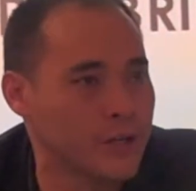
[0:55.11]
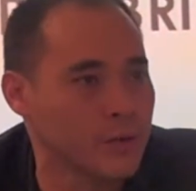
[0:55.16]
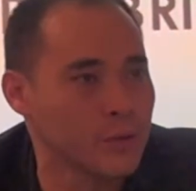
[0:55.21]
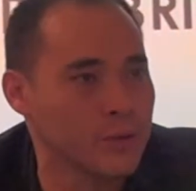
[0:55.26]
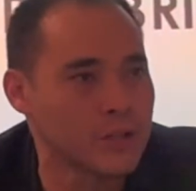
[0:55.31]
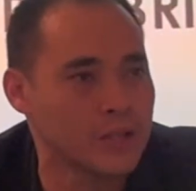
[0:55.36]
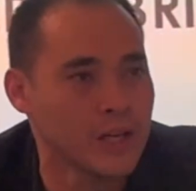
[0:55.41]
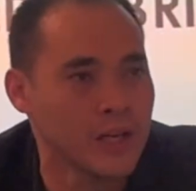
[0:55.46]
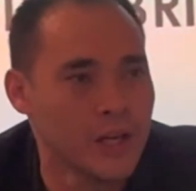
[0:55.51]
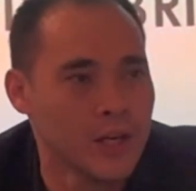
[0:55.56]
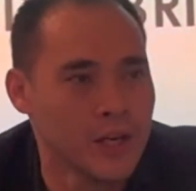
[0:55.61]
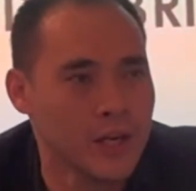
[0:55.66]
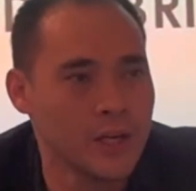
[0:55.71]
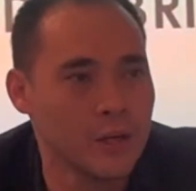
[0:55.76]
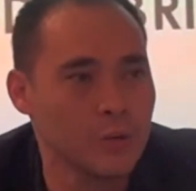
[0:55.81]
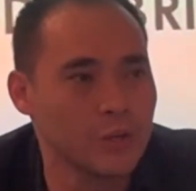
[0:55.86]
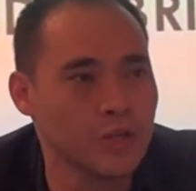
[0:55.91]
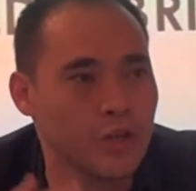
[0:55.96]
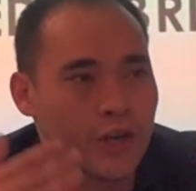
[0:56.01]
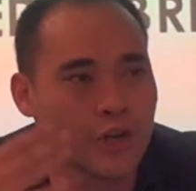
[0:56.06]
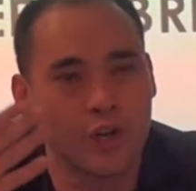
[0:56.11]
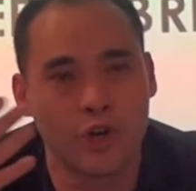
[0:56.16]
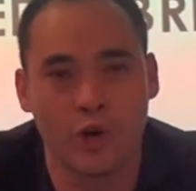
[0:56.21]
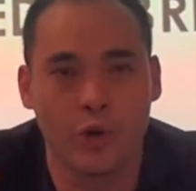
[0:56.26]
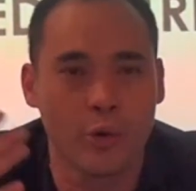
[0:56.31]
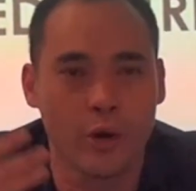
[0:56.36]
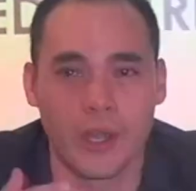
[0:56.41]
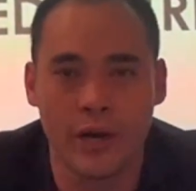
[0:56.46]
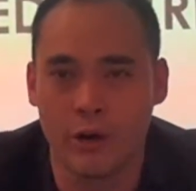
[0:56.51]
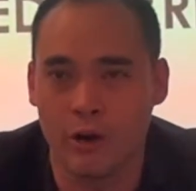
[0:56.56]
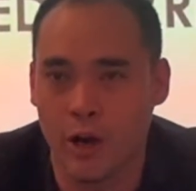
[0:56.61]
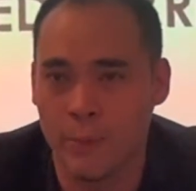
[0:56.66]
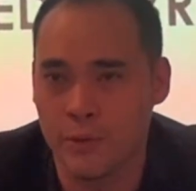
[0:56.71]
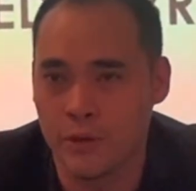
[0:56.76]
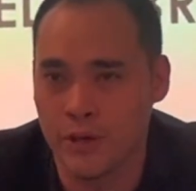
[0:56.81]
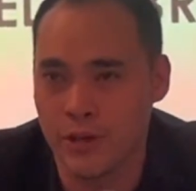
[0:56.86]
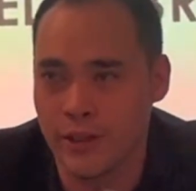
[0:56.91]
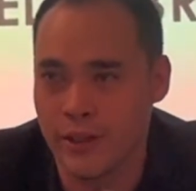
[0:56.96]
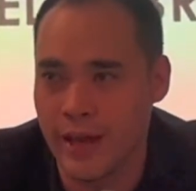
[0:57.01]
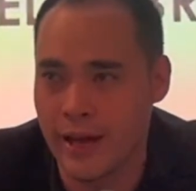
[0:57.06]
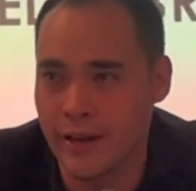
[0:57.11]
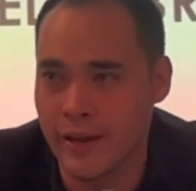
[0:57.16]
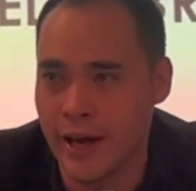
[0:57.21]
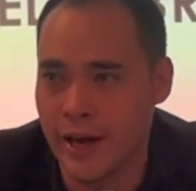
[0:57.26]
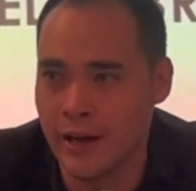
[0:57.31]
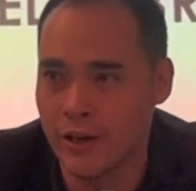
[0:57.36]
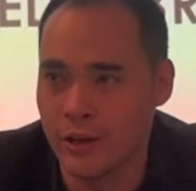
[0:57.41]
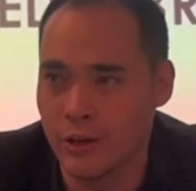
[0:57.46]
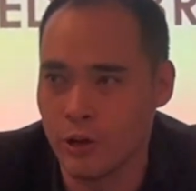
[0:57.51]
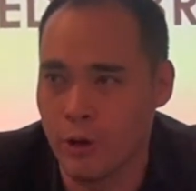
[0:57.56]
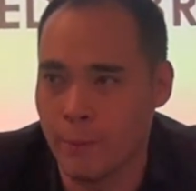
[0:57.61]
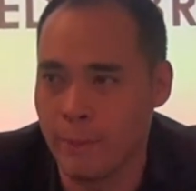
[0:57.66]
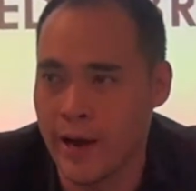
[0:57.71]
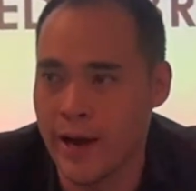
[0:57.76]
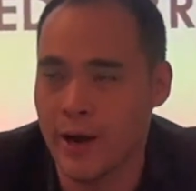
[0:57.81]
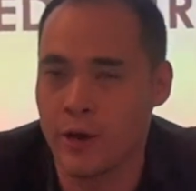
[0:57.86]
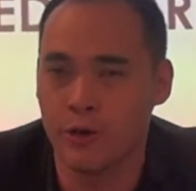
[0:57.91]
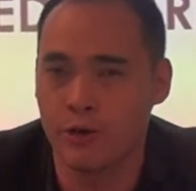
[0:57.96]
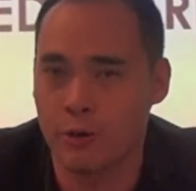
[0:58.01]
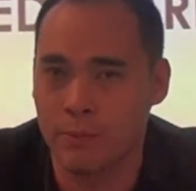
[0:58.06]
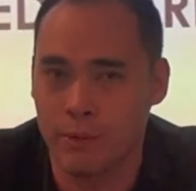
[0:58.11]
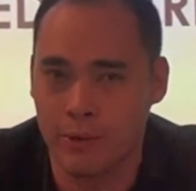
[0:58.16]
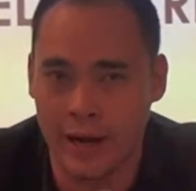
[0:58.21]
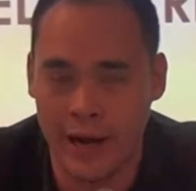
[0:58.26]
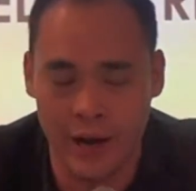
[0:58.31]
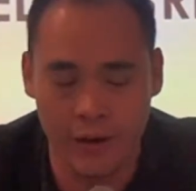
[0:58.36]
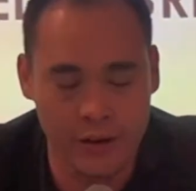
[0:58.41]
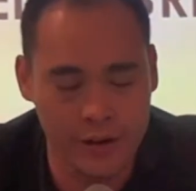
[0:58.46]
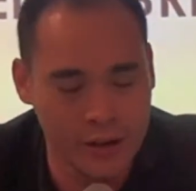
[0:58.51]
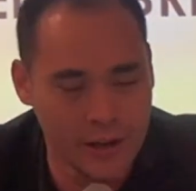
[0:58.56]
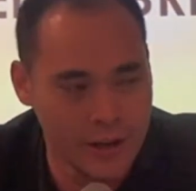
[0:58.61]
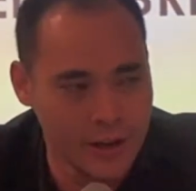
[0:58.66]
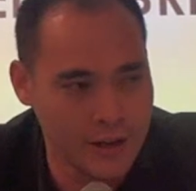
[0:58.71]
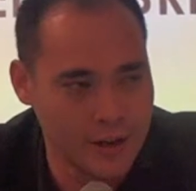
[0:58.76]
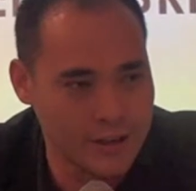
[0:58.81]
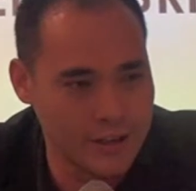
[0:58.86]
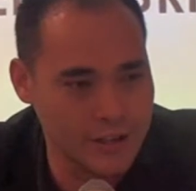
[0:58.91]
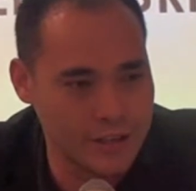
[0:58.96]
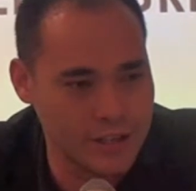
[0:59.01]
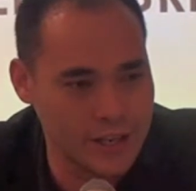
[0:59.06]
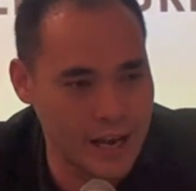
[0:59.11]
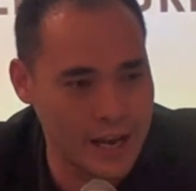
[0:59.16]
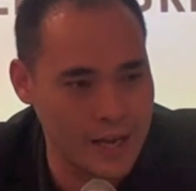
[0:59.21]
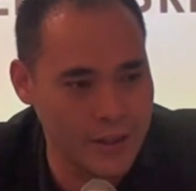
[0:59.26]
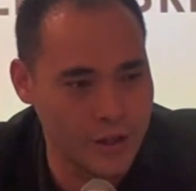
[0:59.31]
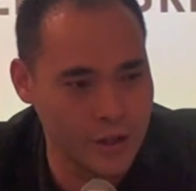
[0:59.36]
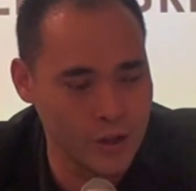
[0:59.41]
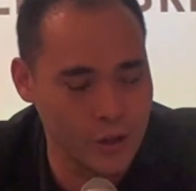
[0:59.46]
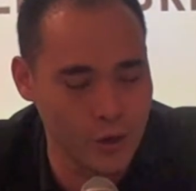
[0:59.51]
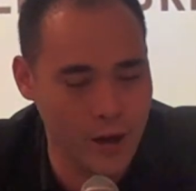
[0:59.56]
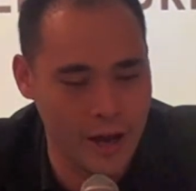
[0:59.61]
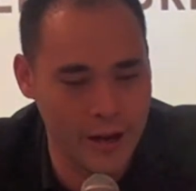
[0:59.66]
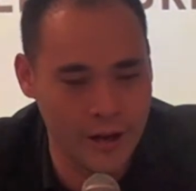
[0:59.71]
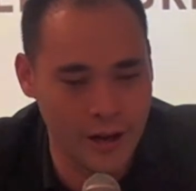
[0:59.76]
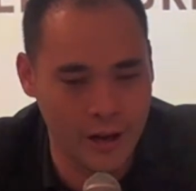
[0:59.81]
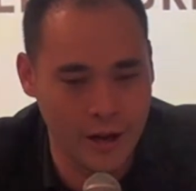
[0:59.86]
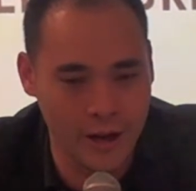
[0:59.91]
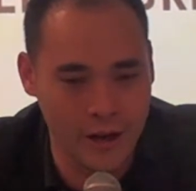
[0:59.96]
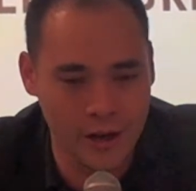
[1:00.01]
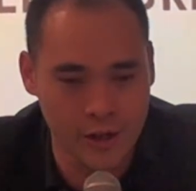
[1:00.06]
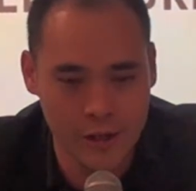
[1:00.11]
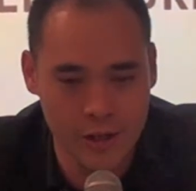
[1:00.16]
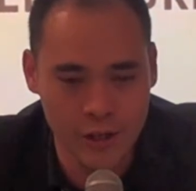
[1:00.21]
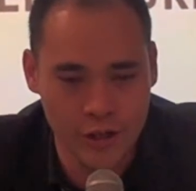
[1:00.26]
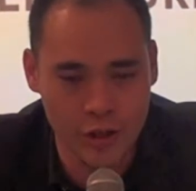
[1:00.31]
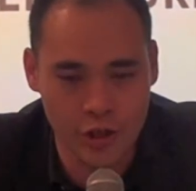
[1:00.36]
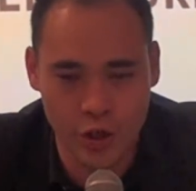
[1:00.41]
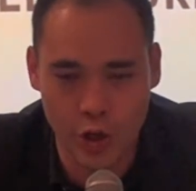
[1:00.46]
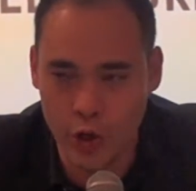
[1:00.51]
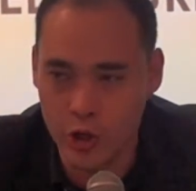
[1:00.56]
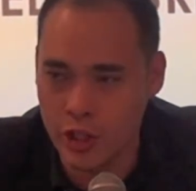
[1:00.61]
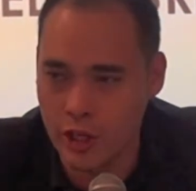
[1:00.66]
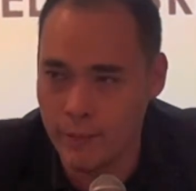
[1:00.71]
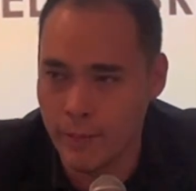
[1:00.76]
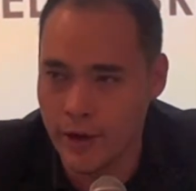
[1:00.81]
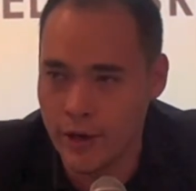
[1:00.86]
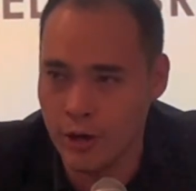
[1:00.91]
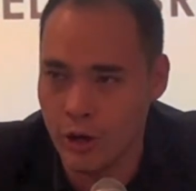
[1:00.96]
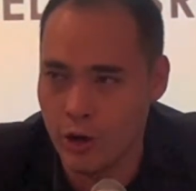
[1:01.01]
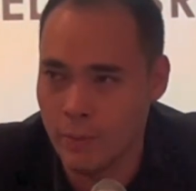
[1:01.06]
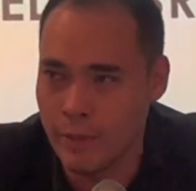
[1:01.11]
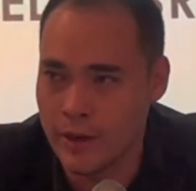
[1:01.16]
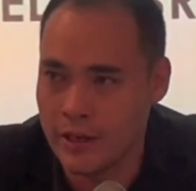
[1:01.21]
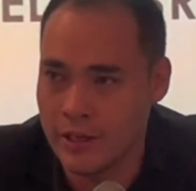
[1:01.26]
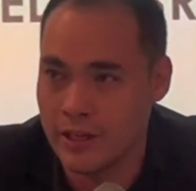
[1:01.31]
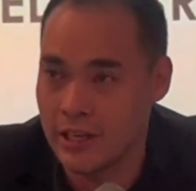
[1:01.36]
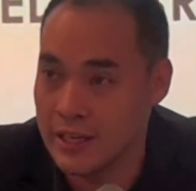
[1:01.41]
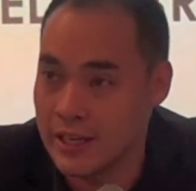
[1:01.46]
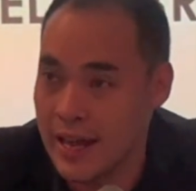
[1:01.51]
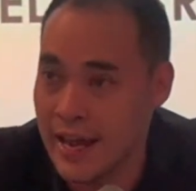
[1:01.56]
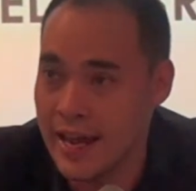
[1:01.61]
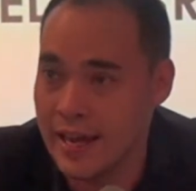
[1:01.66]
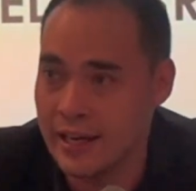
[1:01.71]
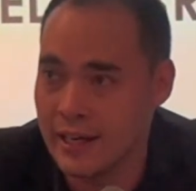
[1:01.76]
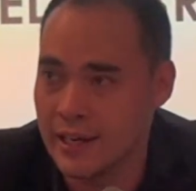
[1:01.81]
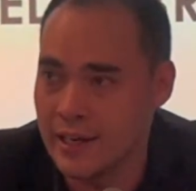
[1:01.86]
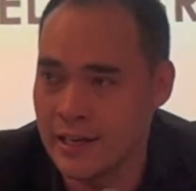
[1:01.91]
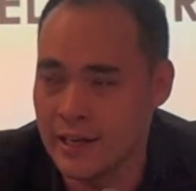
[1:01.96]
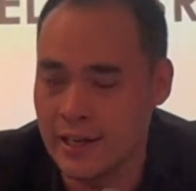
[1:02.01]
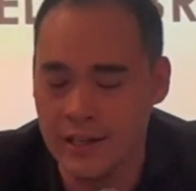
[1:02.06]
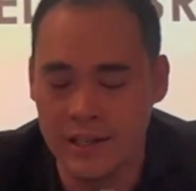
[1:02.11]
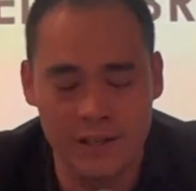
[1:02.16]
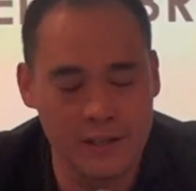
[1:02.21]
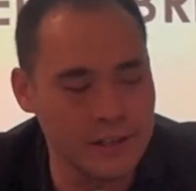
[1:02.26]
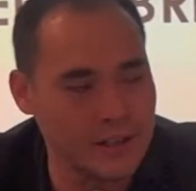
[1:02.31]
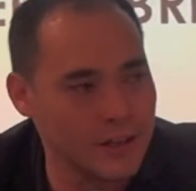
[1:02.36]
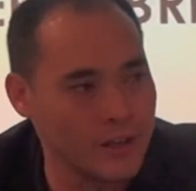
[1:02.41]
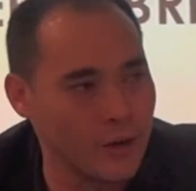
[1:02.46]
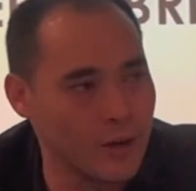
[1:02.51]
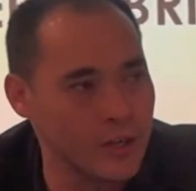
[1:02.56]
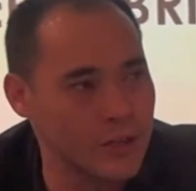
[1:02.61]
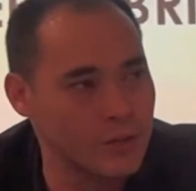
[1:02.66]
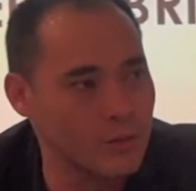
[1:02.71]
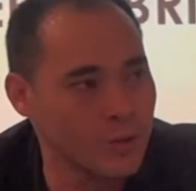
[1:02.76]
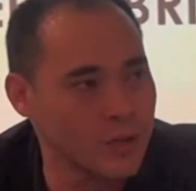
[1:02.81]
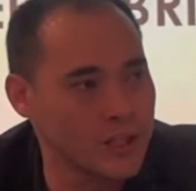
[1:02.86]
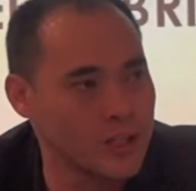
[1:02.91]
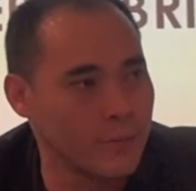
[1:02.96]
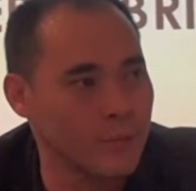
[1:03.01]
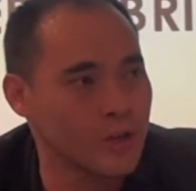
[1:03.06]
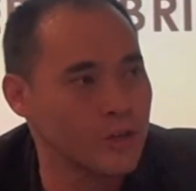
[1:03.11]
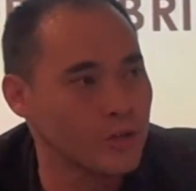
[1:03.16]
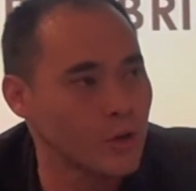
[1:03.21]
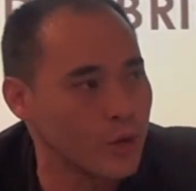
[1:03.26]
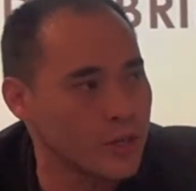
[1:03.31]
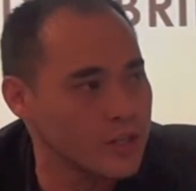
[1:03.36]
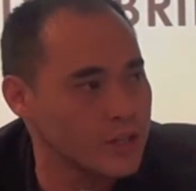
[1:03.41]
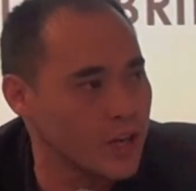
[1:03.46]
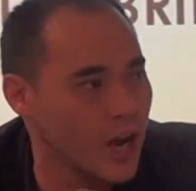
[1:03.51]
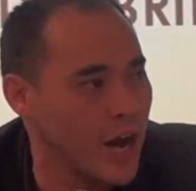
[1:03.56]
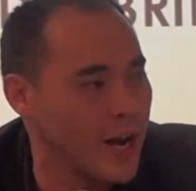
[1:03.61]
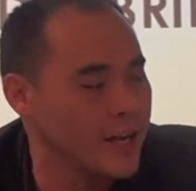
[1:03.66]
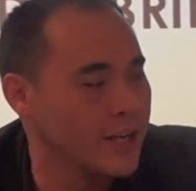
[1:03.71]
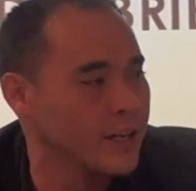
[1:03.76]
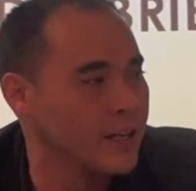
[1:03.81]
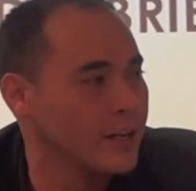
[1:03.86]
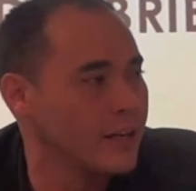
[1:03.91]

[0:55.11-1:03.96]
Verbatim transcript: It was, it was not a career option that, that your parents were proud to say that you had uh, chosen, but you know, but today it, it is, you know, it's really something so exciting,